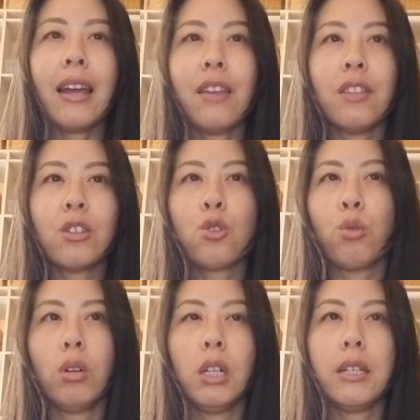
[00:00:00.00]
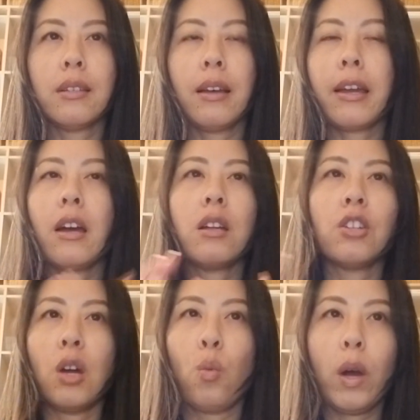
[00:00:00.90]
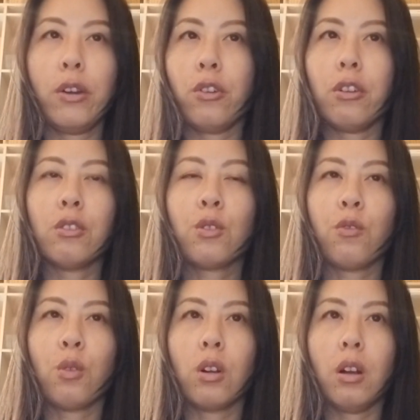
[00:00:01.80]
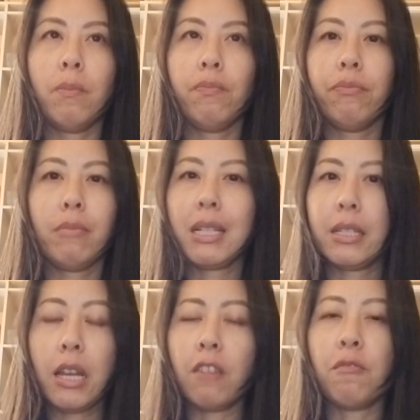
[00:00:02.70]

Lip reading: and this tool has like done wonders for my state of